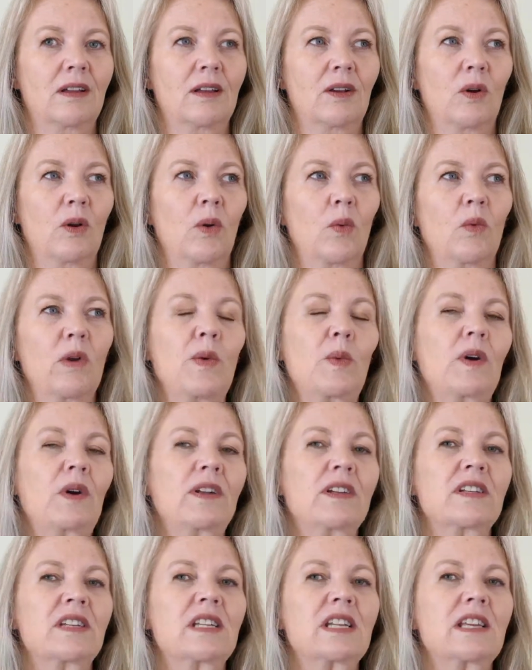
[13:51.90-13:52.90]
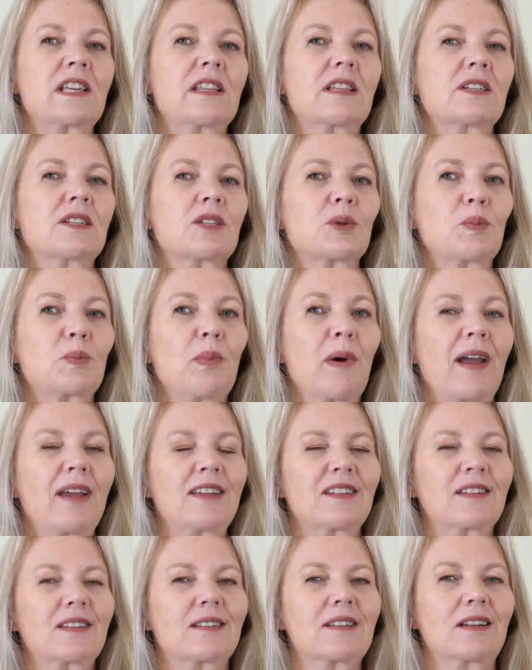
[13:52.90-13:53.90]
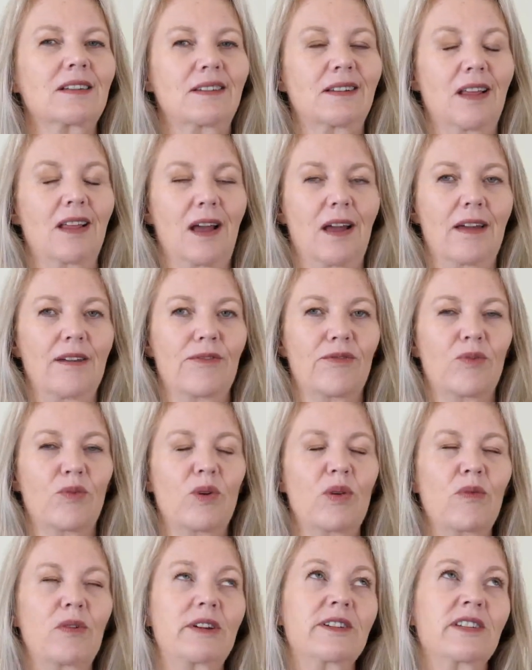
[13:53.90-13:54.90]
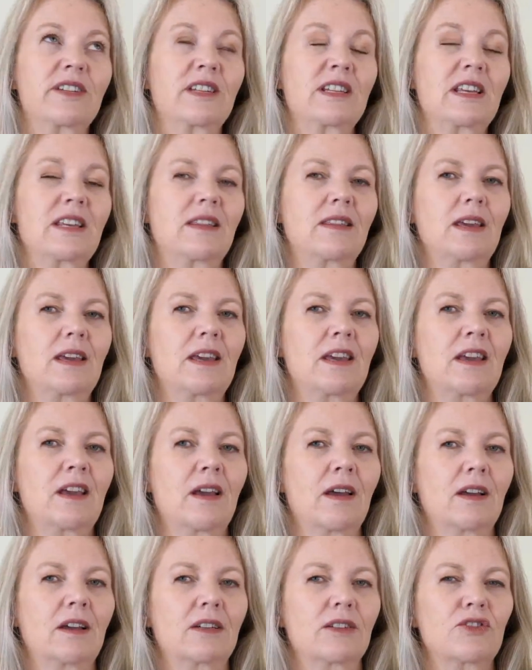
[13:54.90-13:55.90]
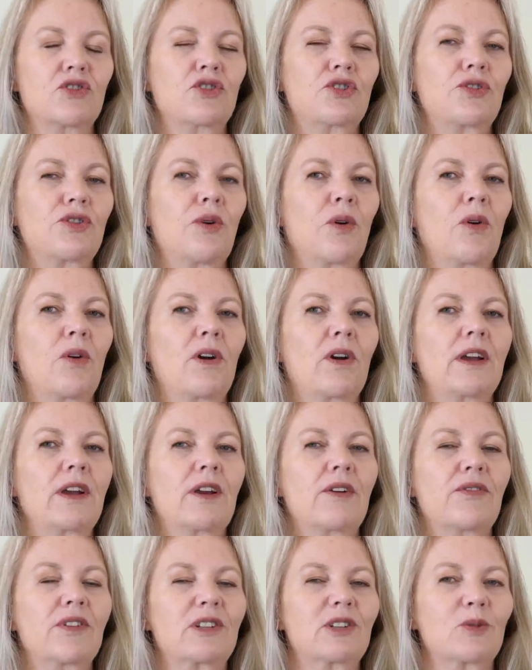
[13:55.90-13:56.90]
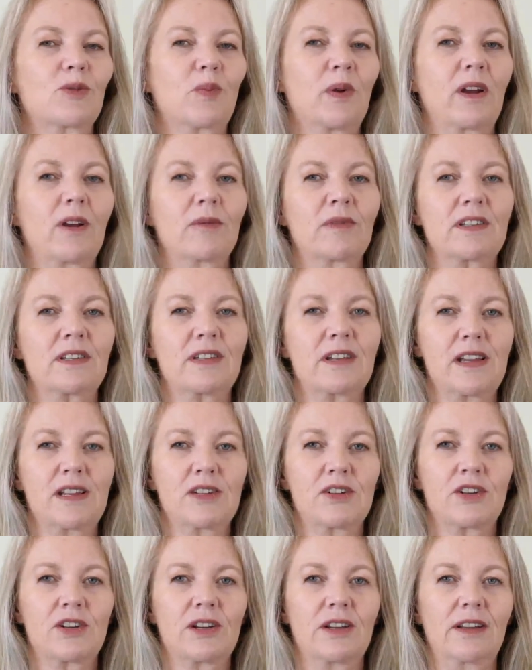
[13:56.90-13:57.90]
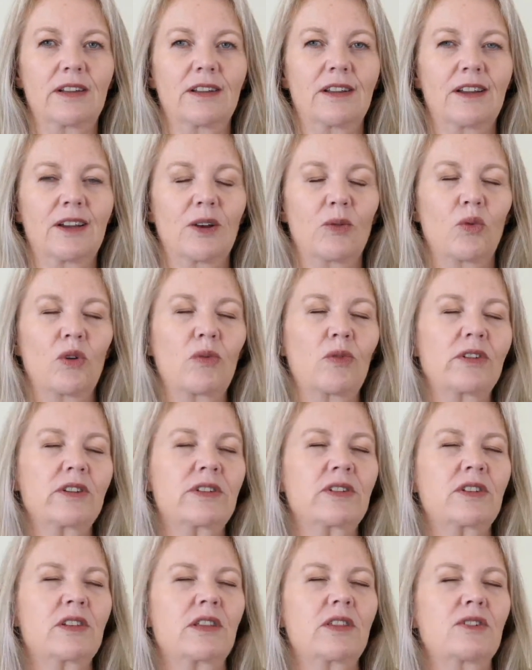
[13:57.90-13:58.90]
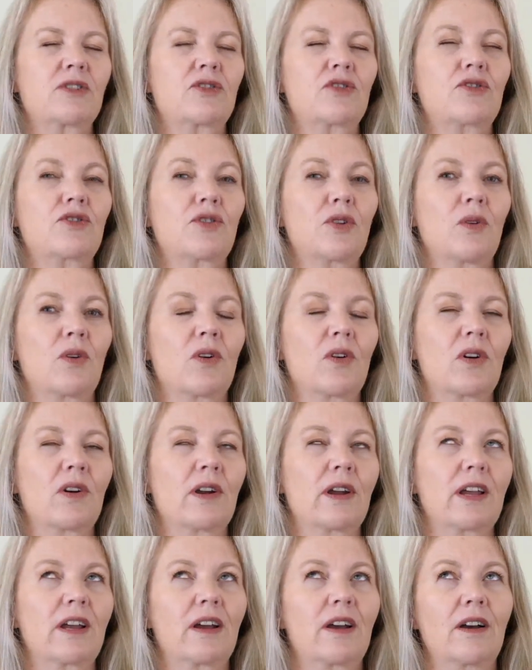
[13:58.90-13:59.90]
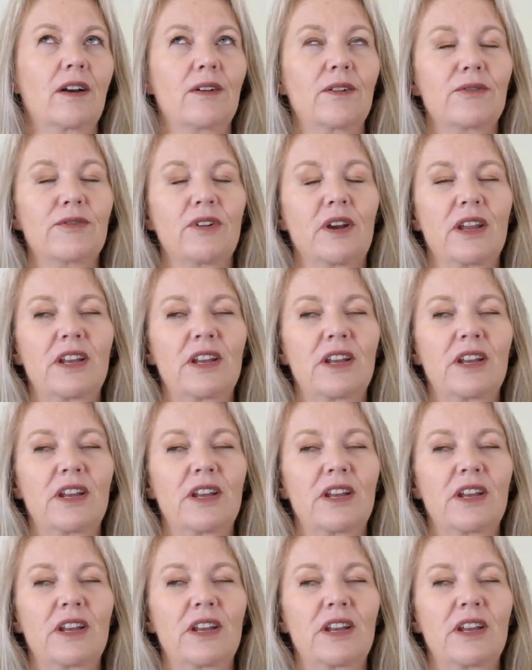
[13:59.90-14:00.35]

We want to see the spice in life. We want to see the joy of experimentation. We want to see the joy of an